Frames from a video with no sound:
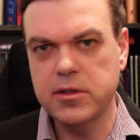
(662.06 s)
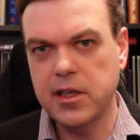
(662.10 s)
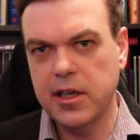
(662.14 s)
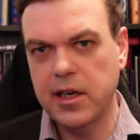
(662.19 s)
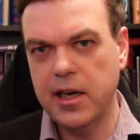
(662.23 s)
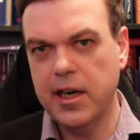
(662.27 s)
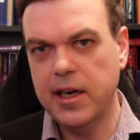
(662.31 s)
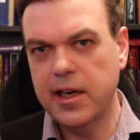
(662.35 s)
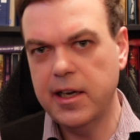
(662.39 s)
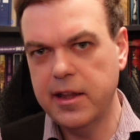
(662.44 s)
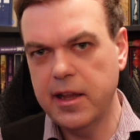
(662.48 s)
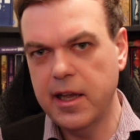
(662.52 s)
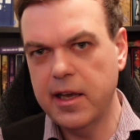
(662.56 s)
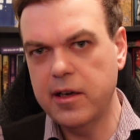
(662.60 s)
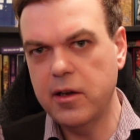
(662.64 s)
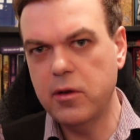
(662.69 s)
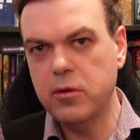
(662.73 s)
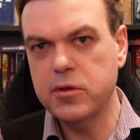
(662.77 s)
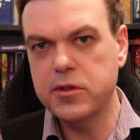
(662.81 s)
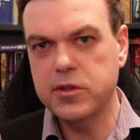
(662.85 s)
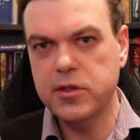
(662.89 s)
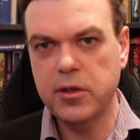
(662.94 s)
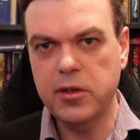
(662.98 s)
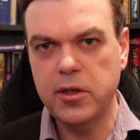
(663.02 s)
clearly then
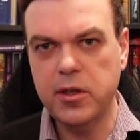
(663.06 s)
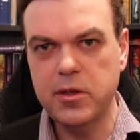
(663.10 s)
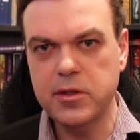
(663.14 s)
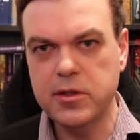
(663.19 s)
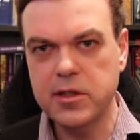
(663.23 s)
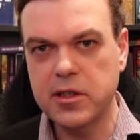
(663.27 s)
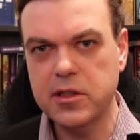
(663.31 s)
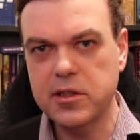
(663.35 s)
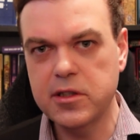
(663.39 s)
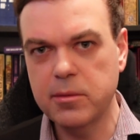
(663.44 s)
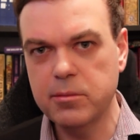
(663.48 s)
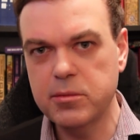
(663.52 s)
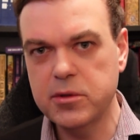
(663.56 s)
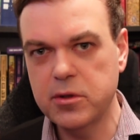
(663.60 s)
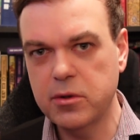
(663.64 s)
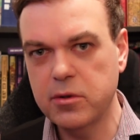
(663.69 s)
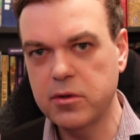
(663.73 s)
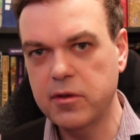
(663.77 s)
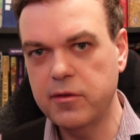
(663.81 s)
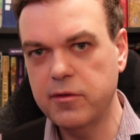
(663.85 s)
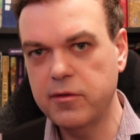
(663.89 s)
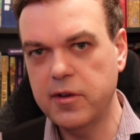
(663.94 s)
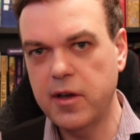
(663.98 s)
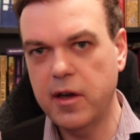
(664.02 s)
also using some sort
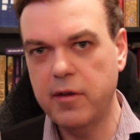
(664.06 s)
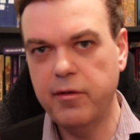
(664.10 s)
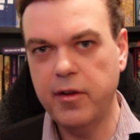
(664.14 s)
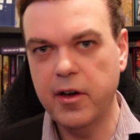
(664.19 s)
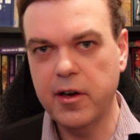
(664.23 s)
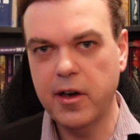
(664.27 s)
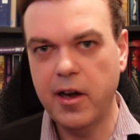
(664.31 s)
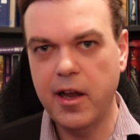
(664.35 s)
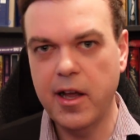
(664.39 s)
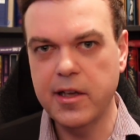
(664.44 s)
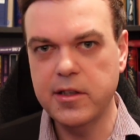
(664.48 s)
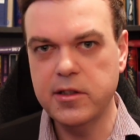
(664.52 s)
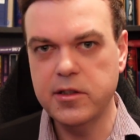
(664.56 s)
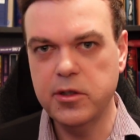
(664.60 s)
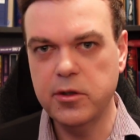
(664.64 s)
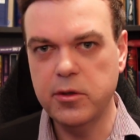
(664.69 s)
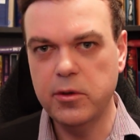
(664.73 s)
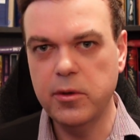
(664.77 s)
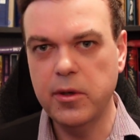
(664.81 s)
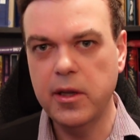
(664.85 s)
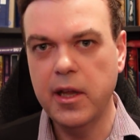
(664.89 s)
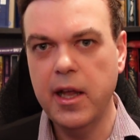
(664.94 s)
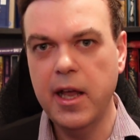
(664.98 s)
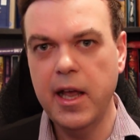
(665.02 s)
of online
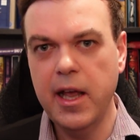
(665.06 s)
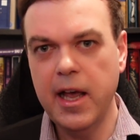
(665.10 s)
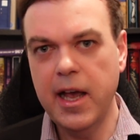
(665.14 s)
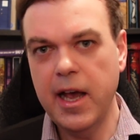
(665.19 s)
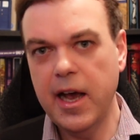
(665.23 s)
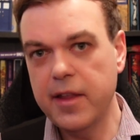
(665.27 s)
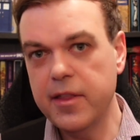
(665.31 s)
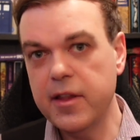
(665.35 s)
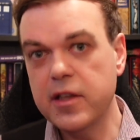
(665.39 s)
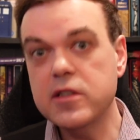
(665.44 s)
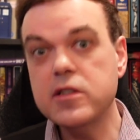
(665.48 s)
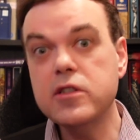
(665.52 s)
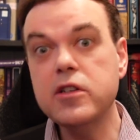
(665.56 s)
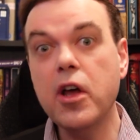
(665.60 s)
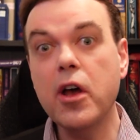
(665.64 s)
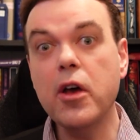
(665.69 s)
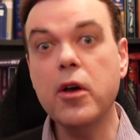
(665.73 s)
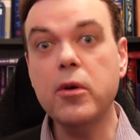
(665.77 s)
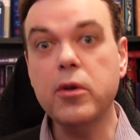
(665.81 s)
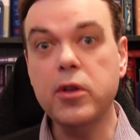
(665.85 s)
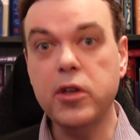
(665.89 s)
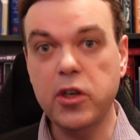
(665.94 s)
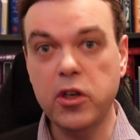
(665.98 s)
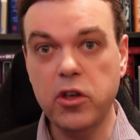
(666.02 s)
tool, and there's
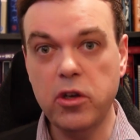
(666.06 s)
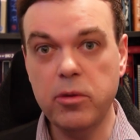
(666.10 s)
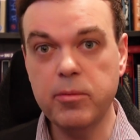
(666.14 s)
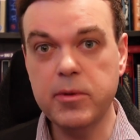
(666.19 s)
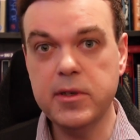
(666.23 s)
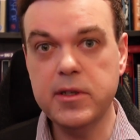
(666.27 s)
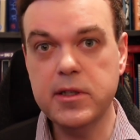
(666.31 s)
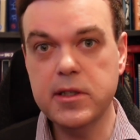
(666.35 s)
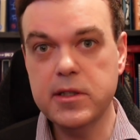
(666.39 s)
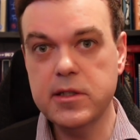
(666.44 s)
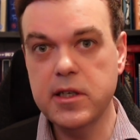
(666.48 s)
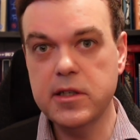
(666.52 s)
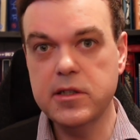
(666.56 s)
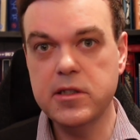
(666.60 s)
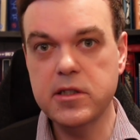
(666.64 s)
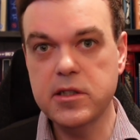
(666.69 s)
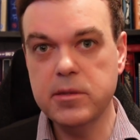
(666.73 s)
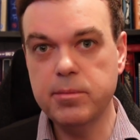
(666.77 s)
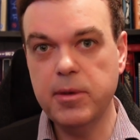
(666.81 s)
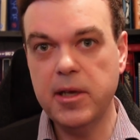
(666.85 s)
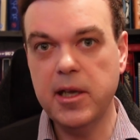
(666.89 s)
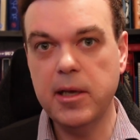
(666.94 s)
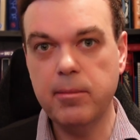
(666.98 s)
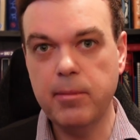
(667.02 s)
no human decisions
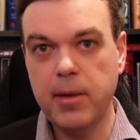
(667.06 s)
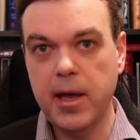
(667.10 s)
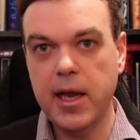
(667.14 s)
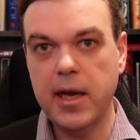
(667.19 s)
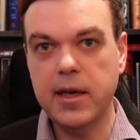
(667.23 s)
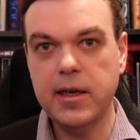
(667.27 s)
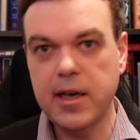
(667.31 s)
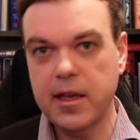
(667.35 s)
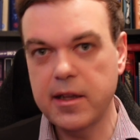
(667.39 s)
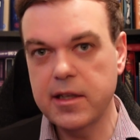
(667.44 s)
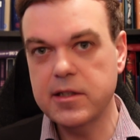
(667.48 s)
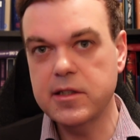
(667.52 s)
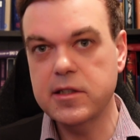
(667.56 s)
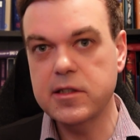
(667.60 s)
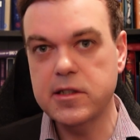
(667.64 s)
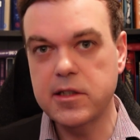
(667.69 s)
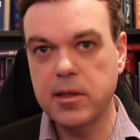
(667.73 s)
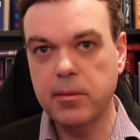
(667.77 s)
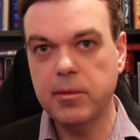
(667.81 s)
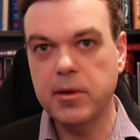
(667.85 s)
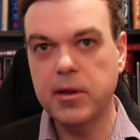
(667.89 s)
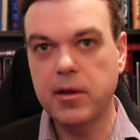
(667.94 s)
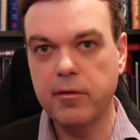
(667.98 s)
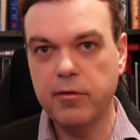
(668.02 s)
being made. Now, this is
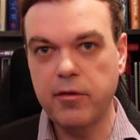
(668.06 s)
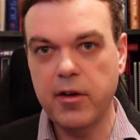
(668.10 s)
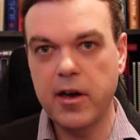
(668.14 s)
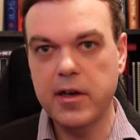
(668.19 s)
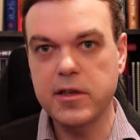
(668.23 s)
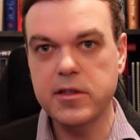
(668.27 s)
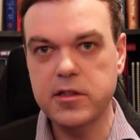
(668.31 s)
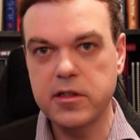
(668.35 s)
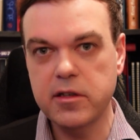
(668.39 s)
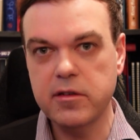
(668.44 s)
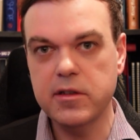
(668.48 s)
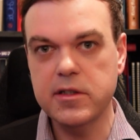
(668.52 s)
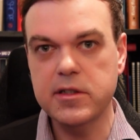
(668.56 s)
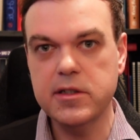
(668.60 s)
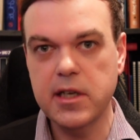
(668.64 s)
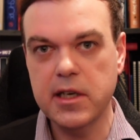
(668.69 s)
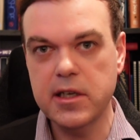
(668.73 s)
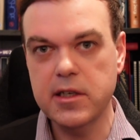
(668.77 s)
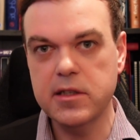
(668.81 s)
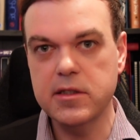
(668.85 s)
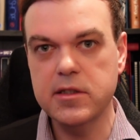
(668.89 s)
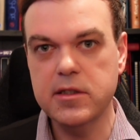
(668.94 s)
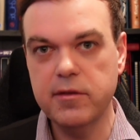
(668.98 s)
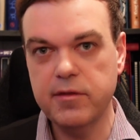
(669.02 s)
something that various
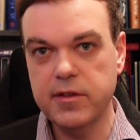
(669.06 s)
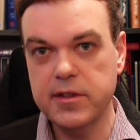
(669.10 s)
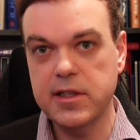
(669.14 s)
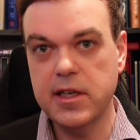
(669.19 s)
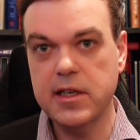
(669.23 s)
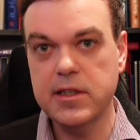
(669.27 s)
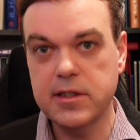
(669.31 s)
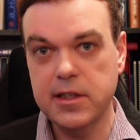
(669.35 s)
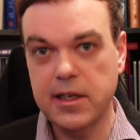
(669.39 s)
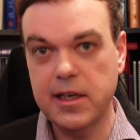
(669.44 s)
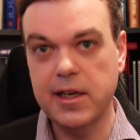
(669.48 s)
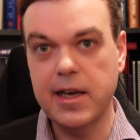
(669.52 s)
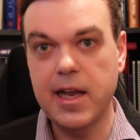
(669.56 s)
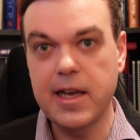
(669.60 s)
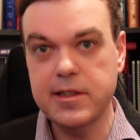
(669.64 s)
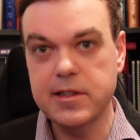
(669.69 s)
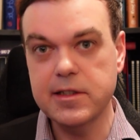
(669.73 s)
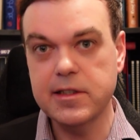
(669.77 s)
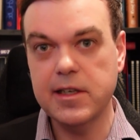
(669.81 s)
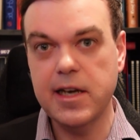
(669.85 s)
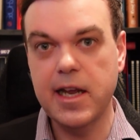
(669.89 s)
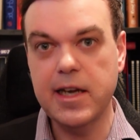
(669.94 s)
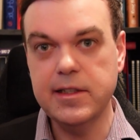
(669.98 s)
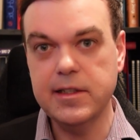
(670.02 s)
jurisdictions have essentially
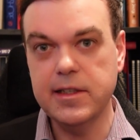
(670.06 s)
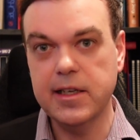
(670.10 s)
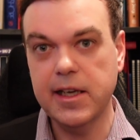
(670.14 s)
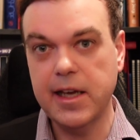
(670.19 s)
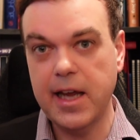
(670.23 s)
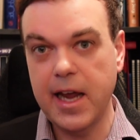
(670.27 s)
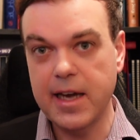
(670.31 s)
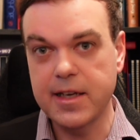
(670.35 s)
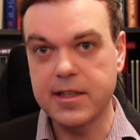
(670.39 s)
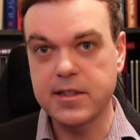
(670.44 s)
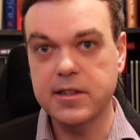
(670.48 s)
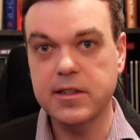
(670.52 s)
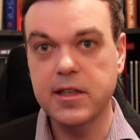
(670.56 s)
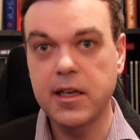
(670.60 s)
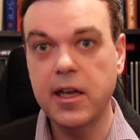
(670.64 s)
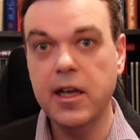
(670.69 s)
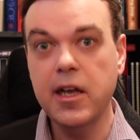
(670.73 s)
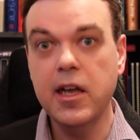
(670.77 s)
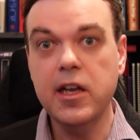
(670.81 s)
legislated against.